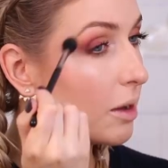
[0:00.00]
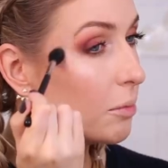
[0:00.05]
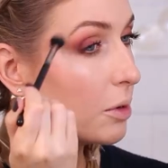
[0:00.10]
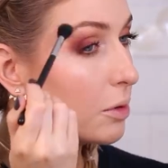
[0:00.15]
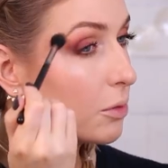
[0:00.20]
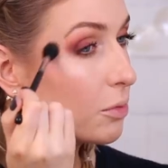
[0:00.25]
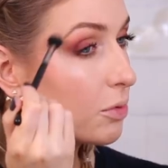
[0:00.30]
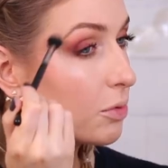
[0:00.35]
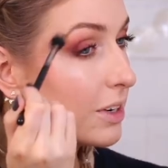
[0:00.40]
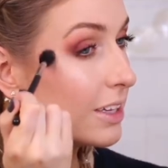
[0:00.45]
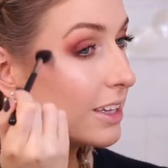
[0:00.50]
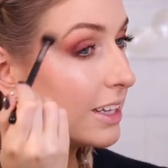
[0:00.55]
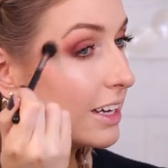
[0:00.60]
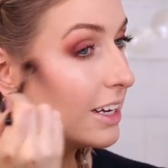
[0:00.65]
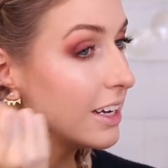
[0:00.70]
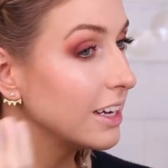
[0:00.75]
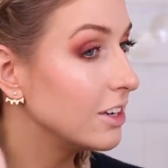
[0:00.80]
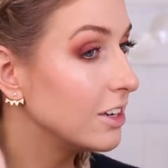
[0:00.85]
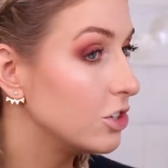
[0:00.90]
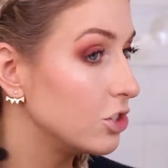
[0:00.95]
I've been
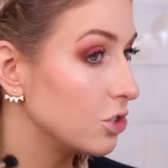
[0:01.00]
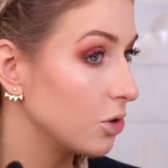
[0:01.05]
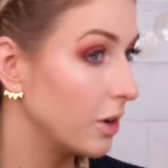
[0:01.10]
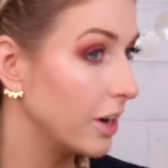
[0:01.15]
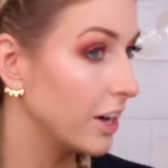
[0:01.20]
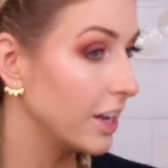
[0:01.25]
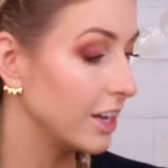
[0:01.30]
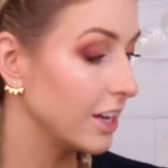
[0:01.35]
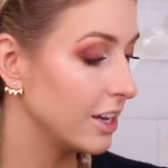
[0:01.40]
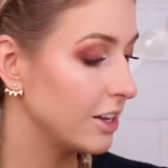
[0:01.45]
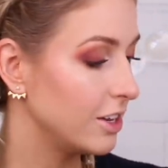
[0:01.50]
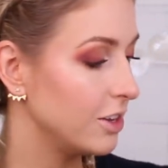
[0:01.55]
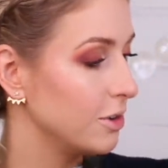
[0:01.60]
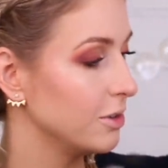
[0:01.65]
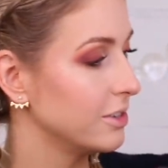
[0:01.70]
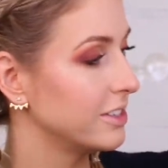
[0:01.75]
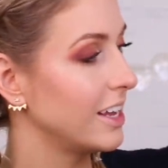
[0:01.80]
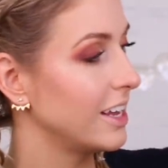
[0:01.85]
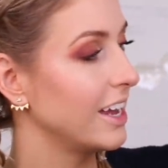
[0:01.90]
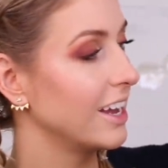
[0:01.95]
really enjoying
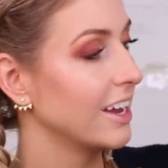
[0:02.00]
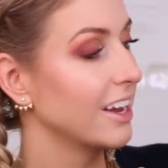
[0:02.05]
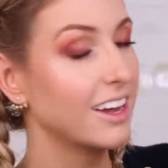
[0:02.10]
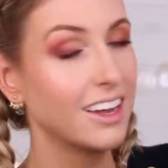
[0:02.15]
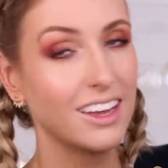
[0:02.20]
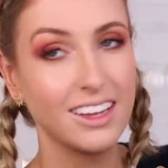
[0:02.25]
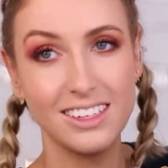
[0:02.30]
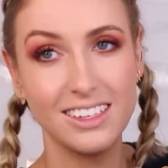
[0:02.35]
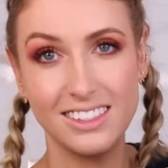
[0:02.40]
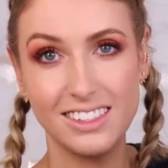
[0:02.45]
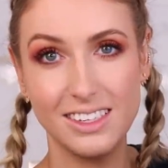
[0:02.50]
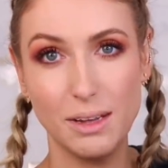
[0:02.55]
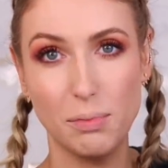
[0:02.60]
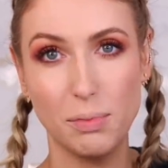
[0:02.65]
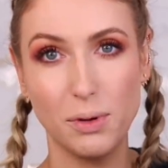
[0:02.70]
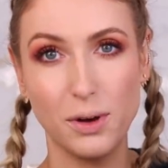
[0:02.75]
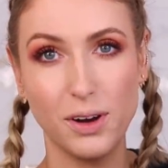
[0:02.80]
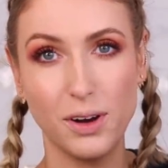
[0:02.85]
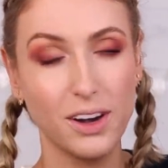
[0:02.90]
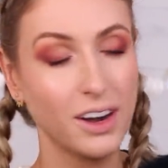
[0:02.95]
using
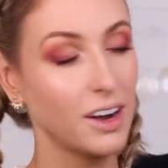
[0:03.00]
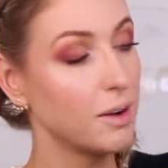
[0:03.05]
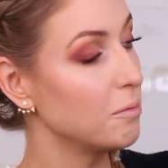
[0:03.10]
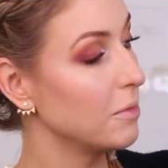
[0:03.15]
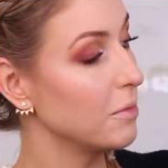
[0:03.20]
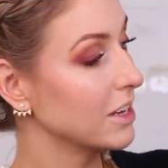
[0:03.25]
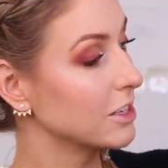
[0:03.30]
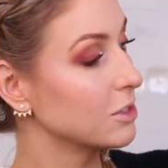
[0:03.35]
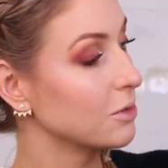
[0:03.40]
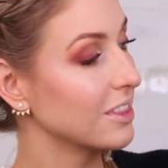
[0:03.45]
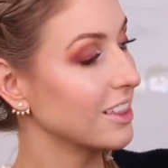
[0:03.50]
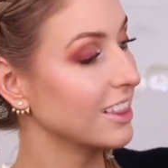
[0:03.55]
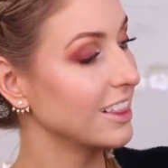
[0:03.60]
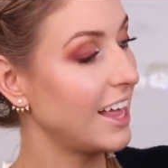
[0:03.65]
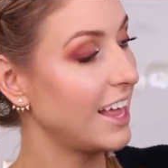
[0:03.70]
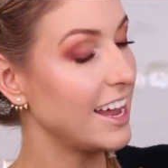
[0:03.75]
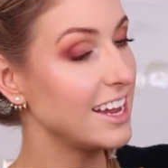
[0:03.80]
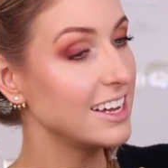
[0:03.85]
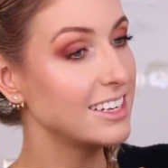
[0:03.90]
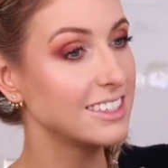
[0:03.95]
zipper mixed with
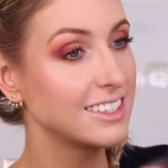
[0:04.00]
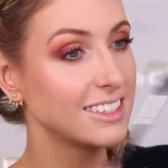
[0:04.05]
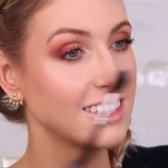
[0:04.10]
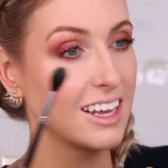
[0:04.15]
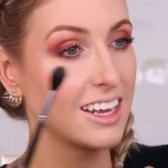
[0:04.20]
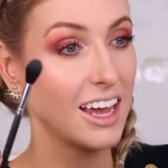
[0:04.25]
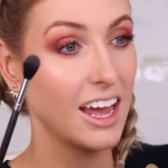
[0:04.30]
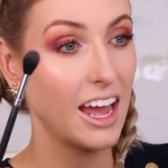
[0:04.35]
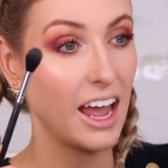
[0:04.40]
lace